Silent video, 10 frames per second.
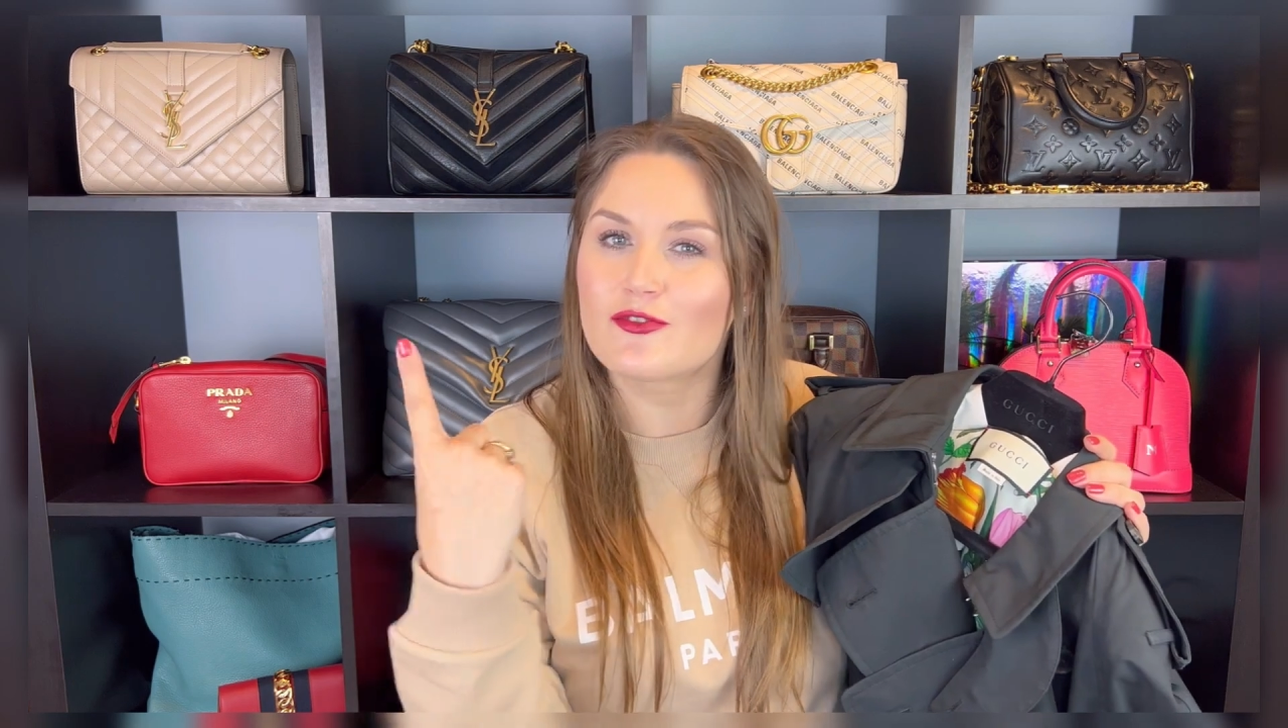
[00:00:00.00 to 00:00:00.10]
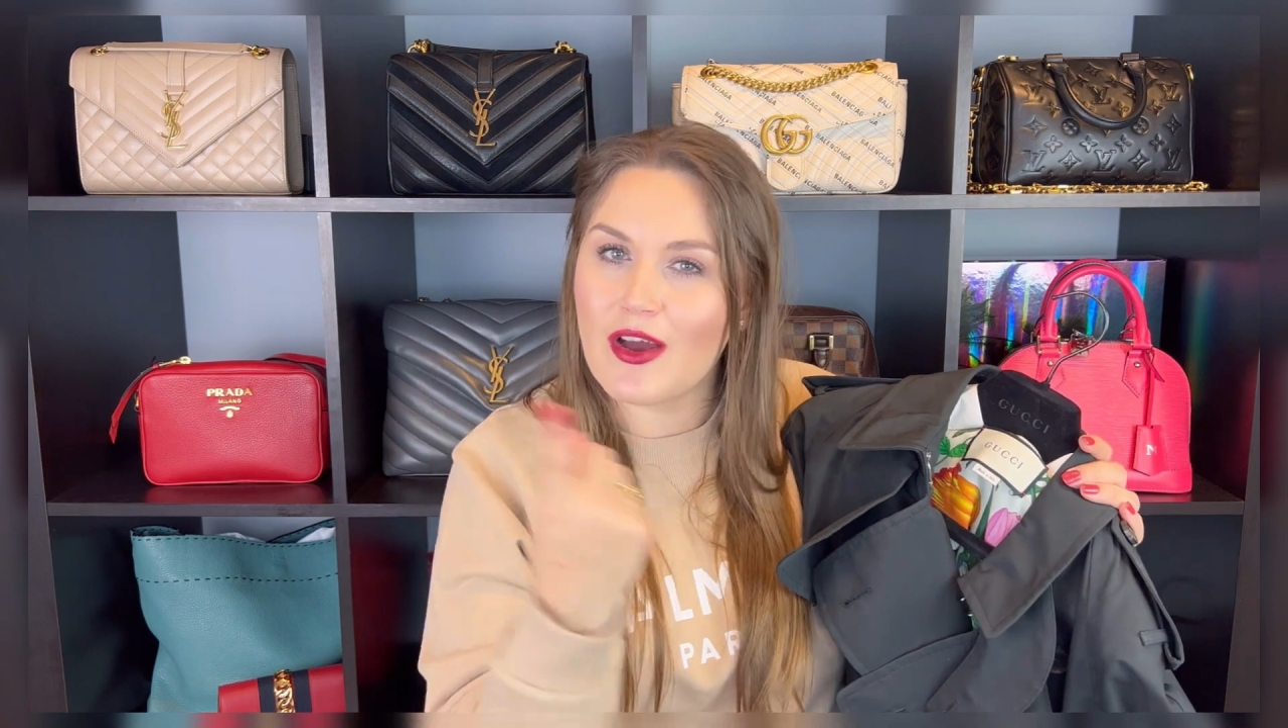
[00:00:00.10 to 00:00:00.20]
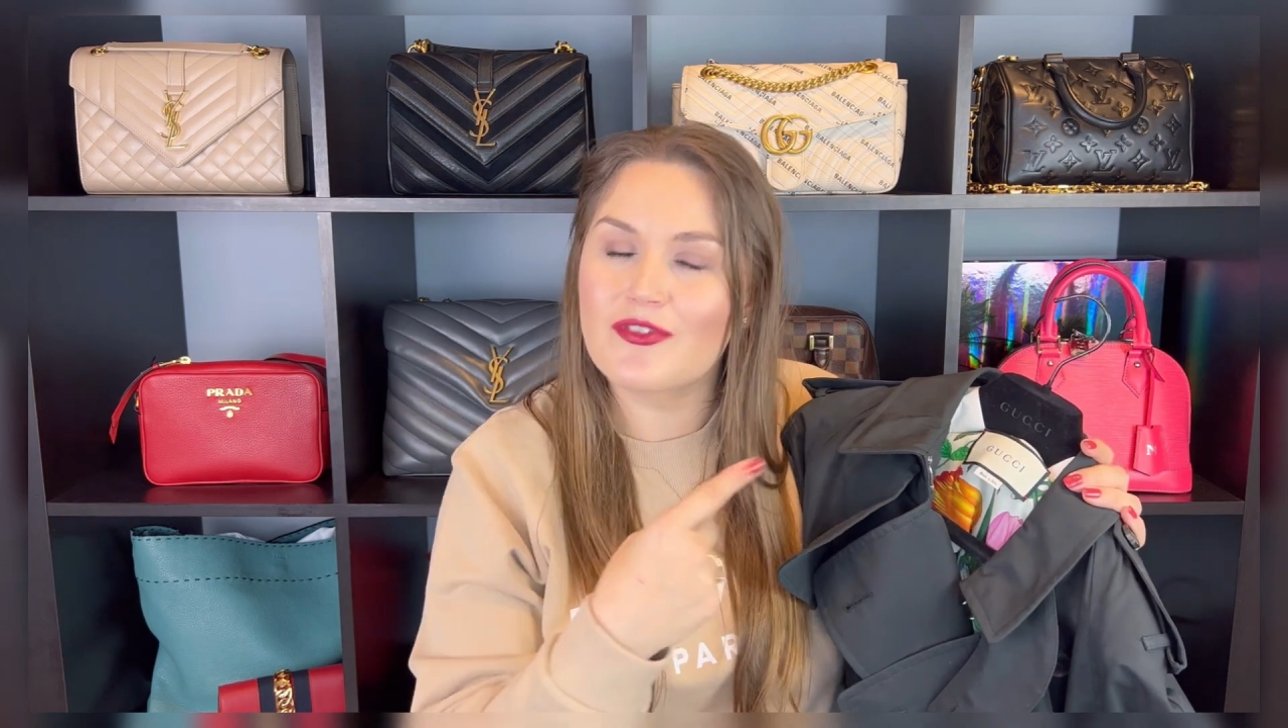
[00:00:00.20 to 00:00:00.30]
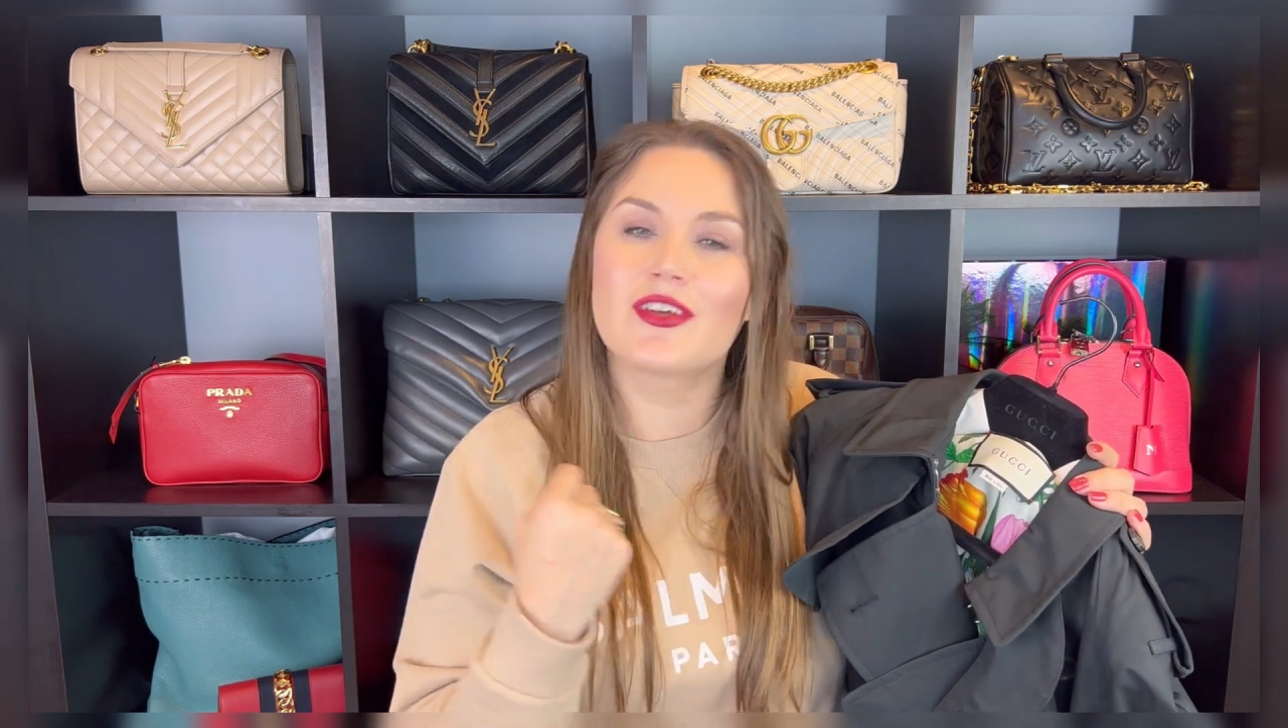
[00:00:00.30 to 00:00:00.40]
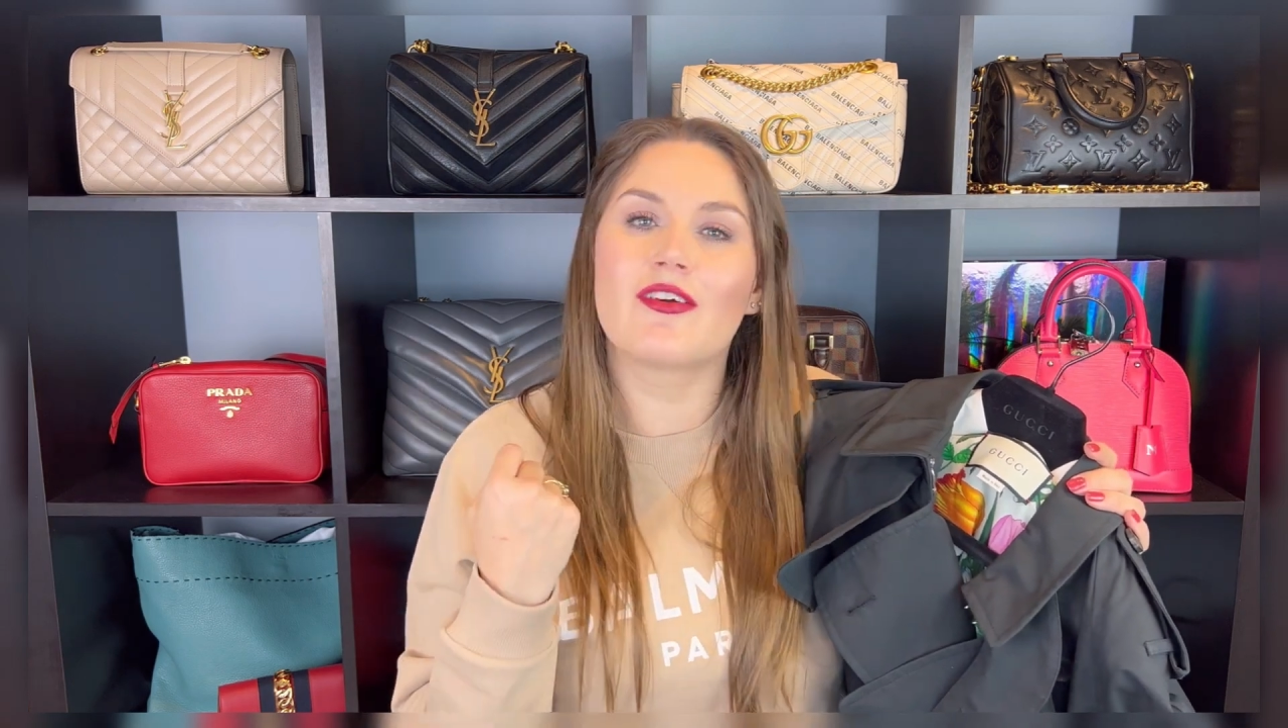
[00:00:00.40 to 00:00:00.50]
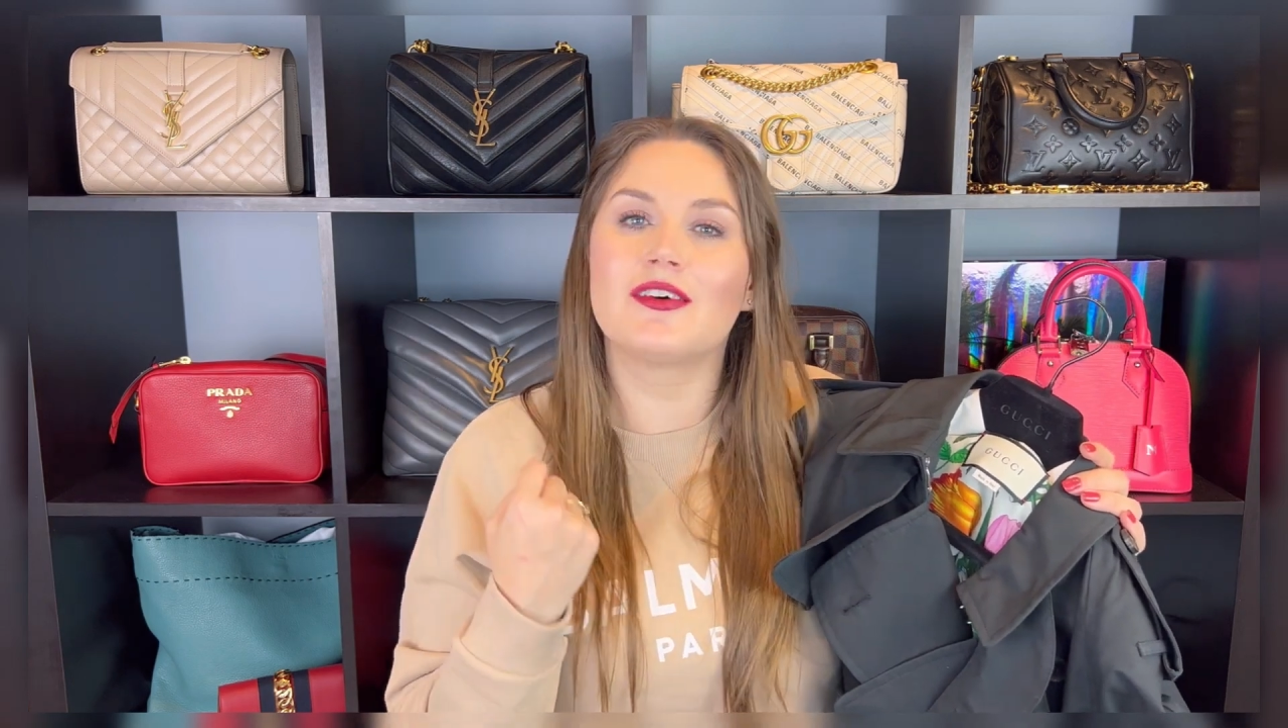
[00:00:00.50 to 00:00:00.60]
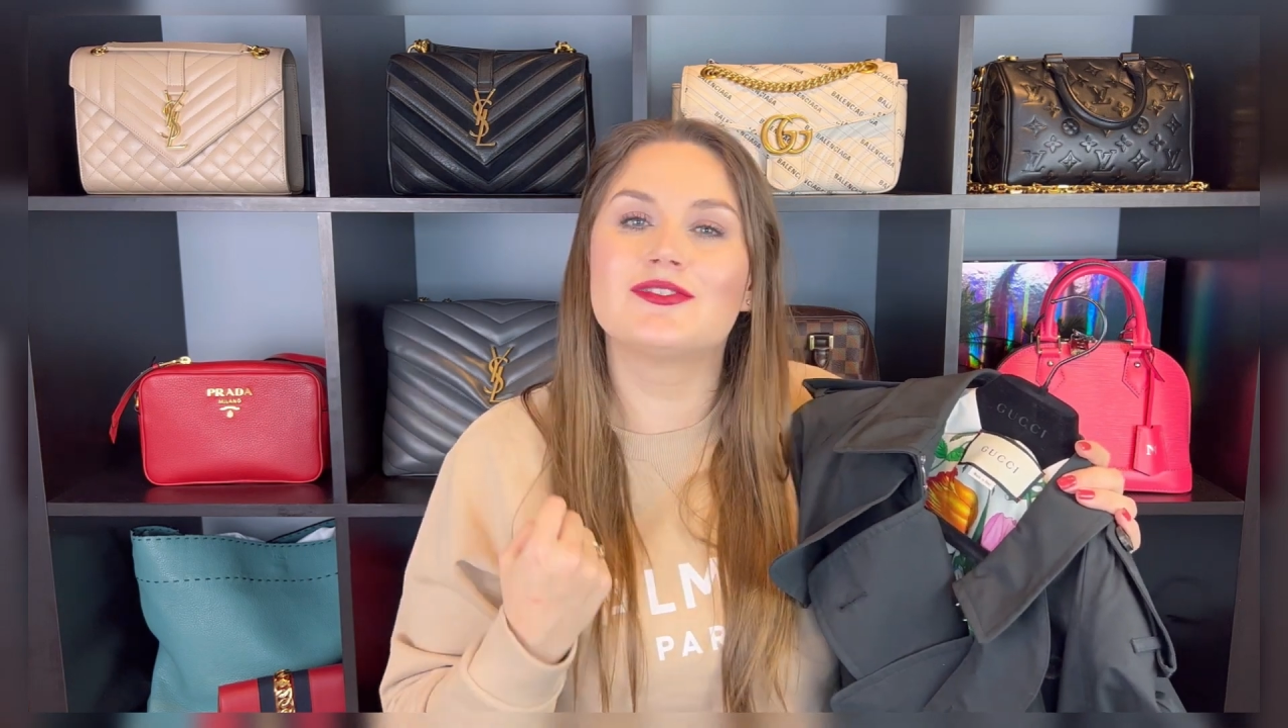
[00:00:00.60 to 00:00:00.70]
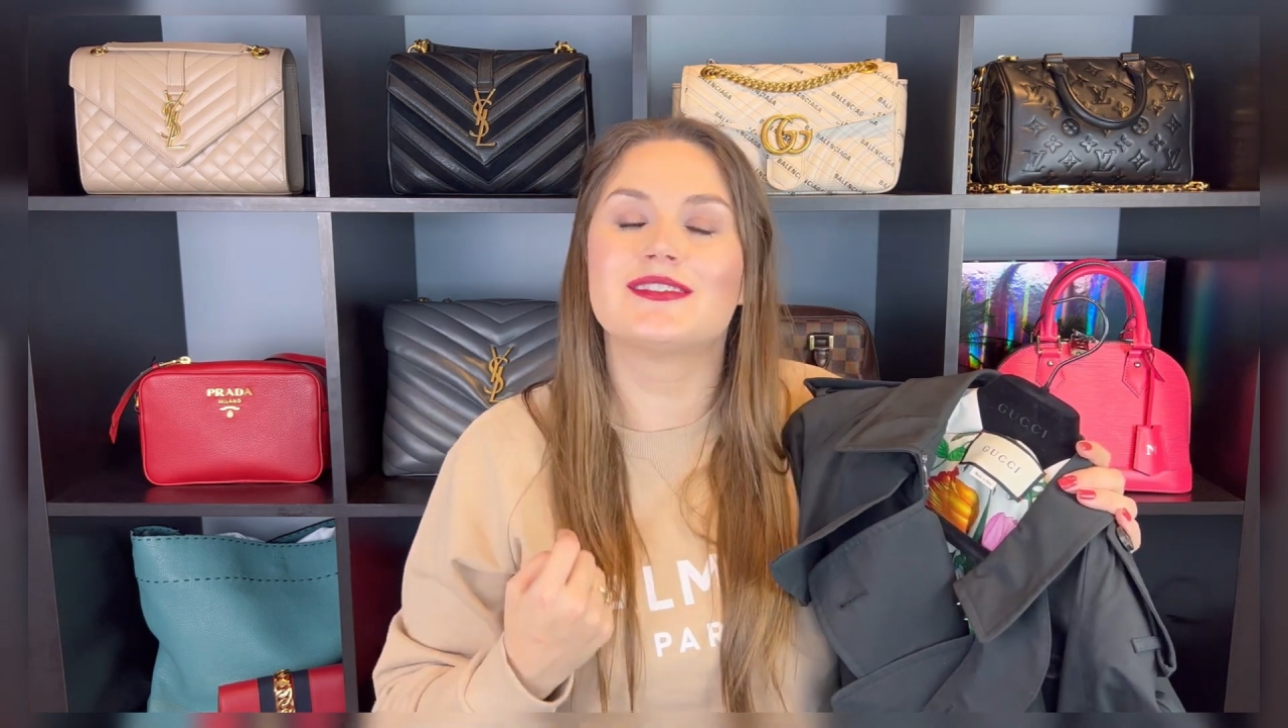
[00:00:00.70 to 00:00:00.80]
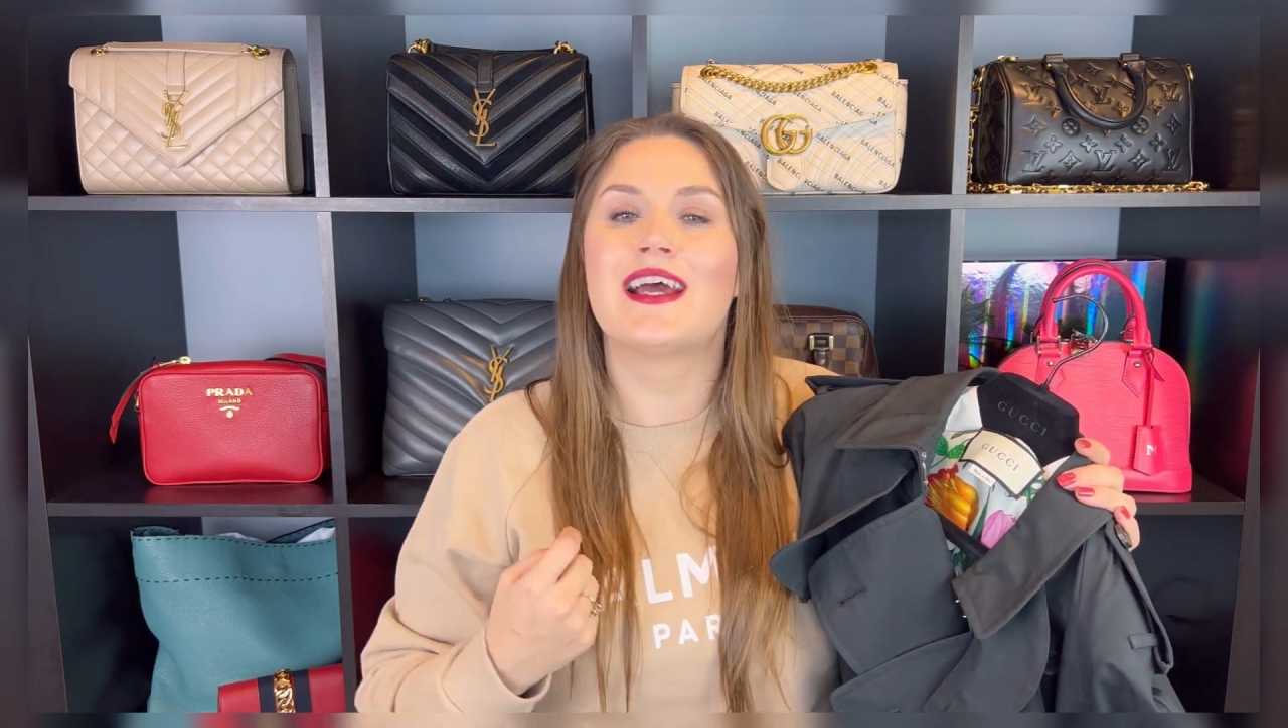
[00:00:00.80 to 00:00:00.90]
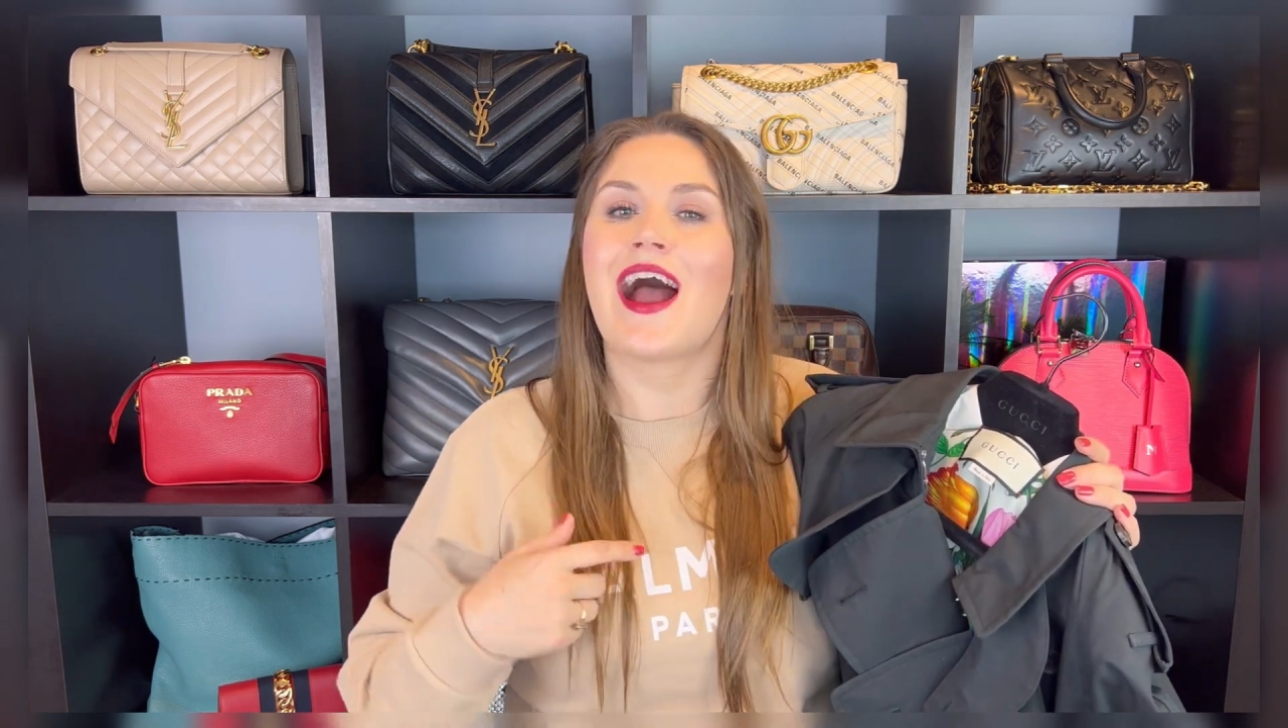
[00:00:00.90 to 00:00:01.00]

round around,